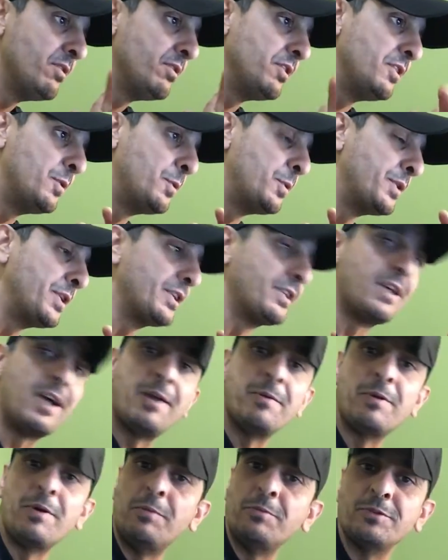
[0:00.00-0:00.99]
when the
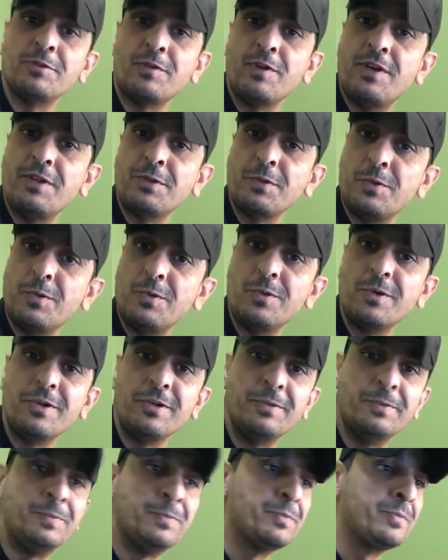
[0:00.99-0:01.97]
time comes around the
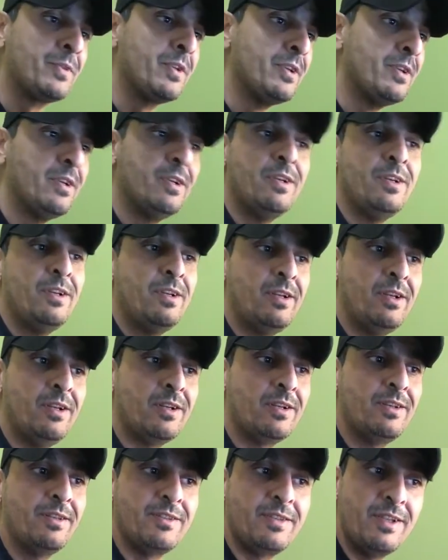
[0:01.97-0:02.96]
corner.
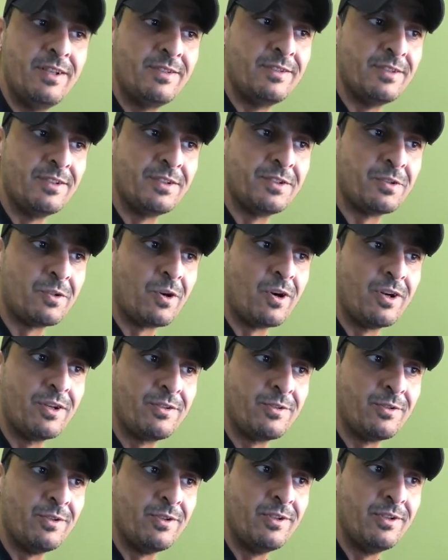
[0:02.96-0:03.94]
And consensus
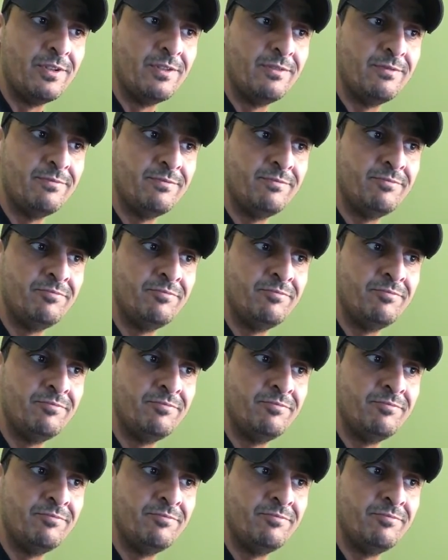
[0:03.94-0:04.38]
starts on